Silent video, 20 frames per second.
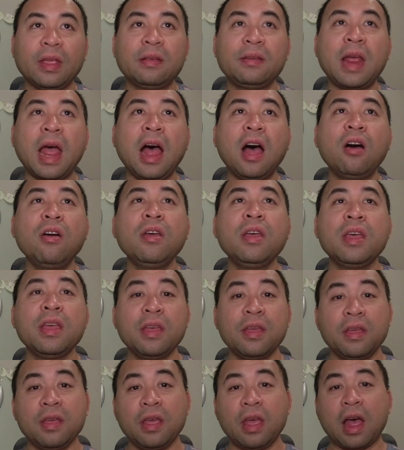Now,
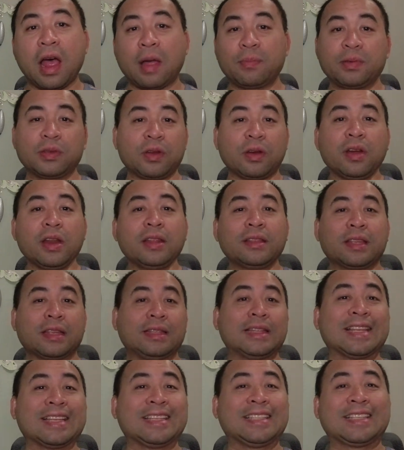I'm starting to
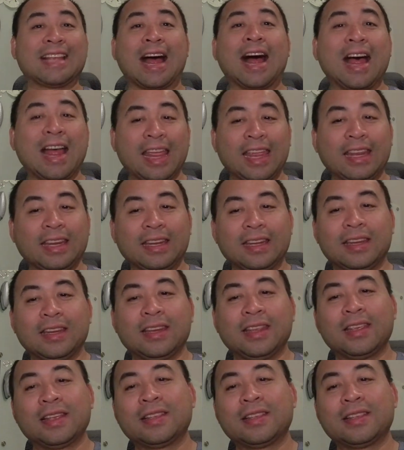design